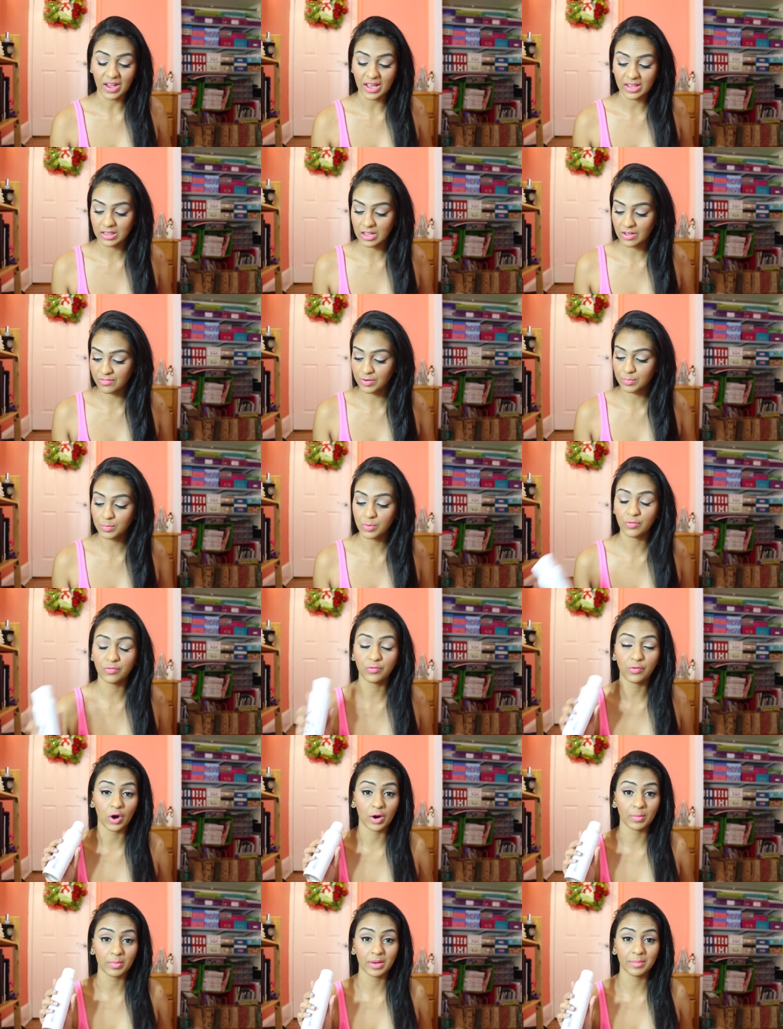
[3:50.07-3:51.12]
I love it
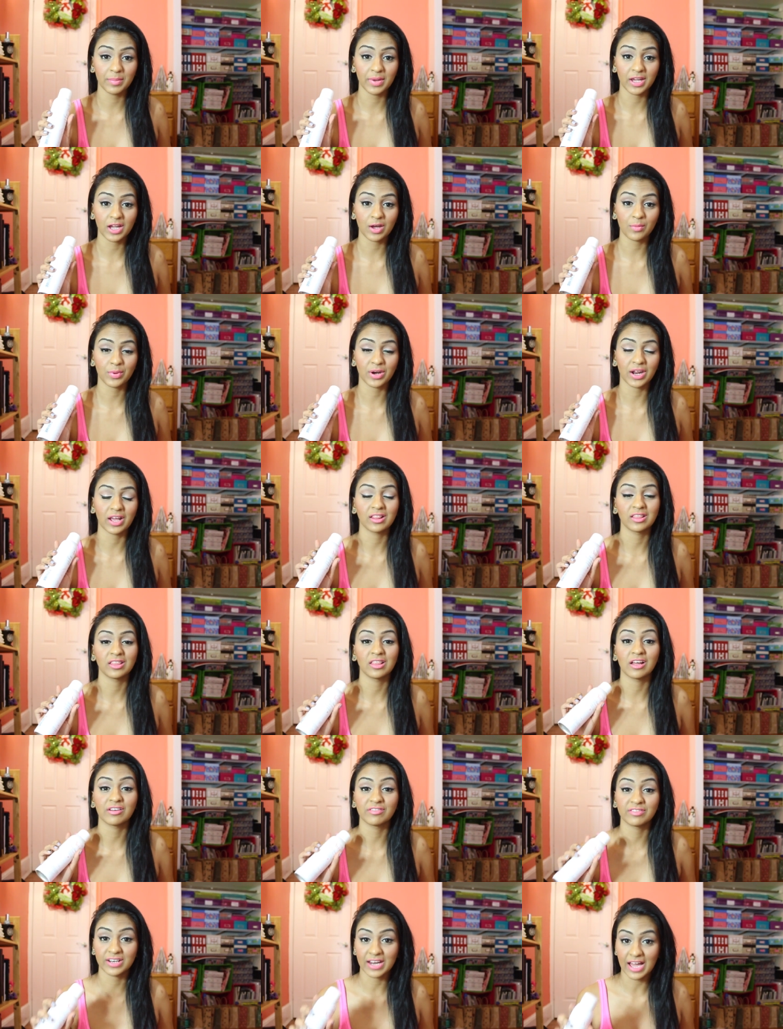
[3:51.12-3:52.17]
before my makeup and I
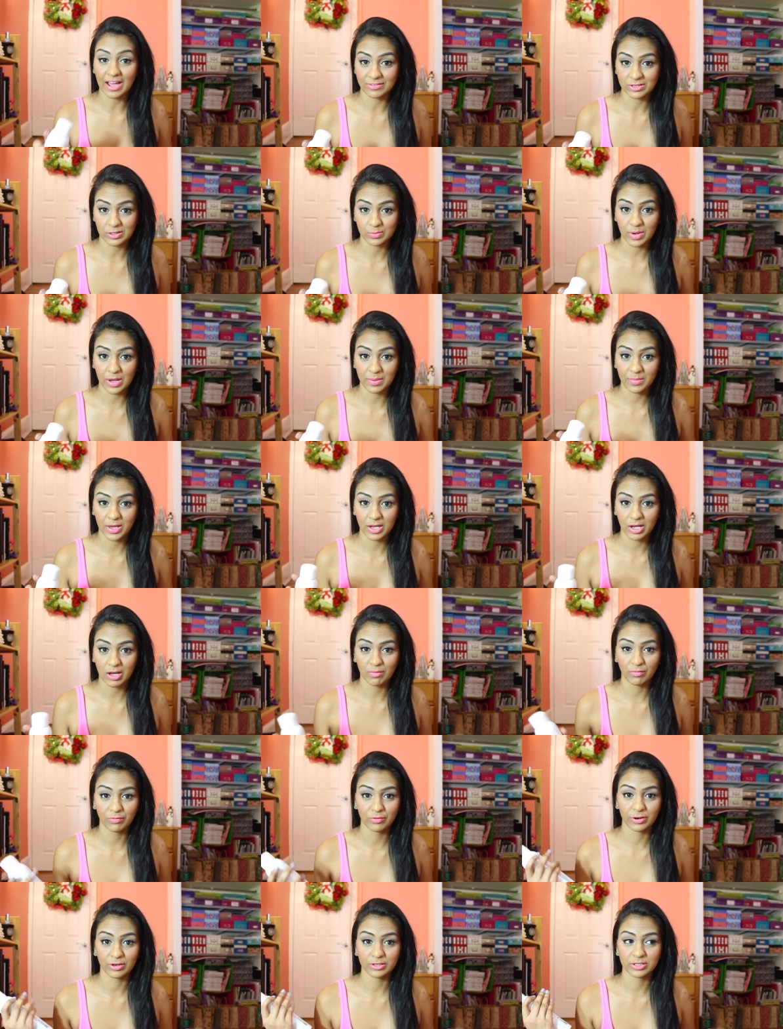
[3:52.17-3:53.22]
love it after my
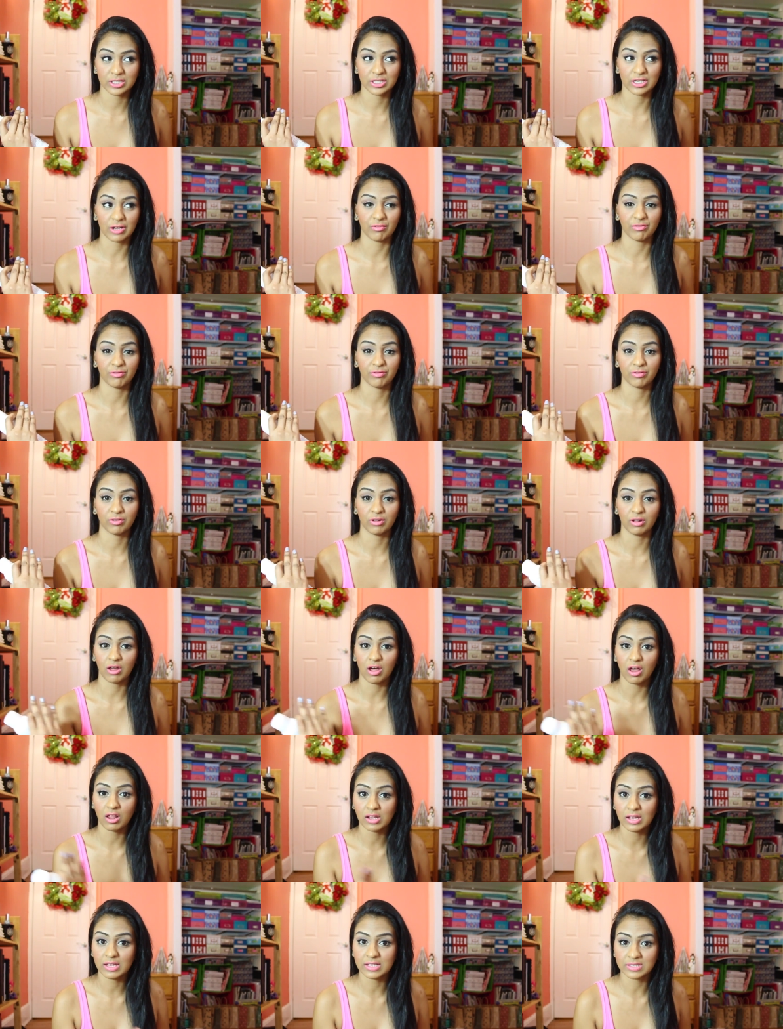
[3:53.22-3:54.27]
makeup for it's like a
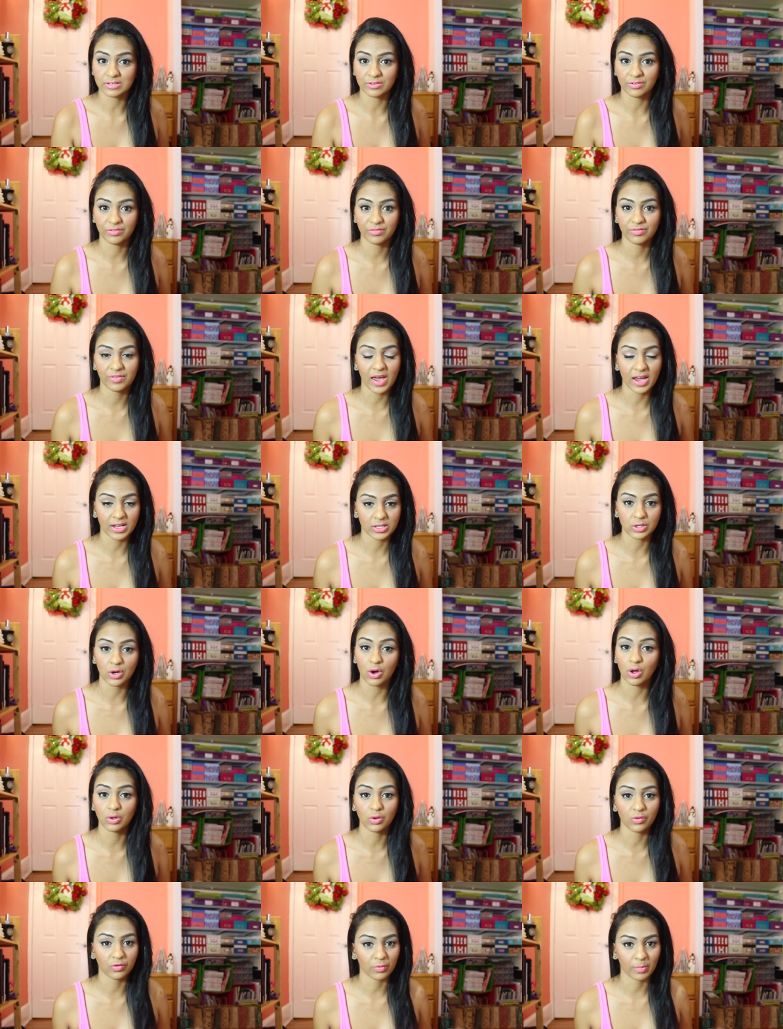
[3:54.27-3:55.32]
flawless effect
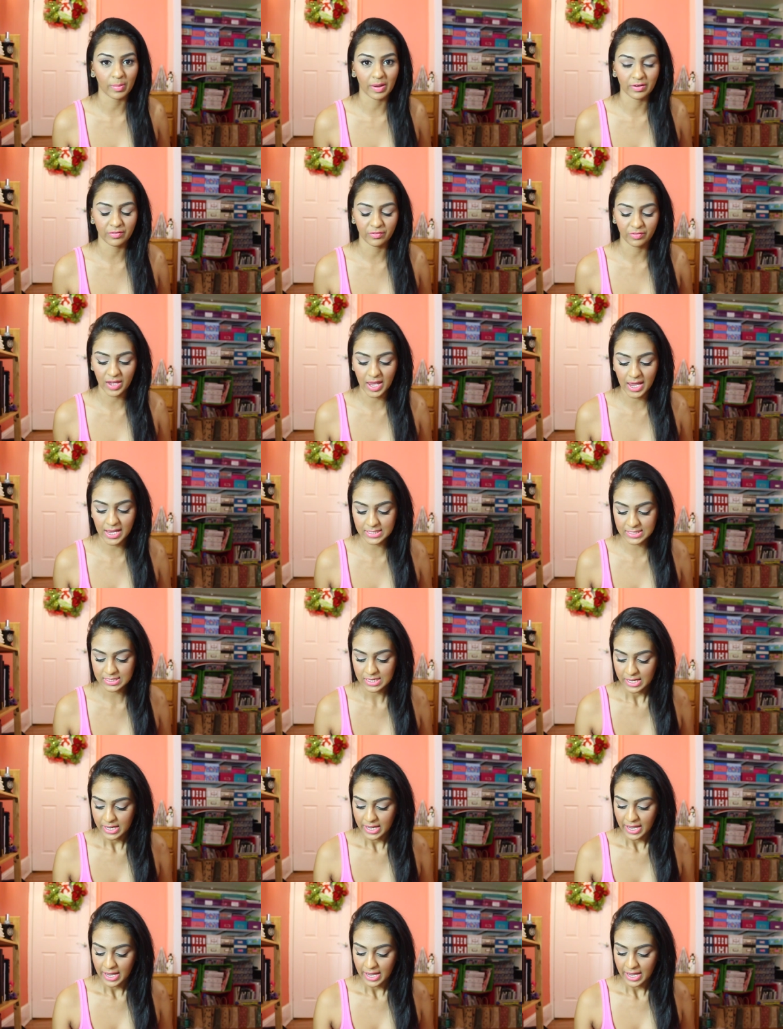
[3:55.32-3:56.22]
all over my face.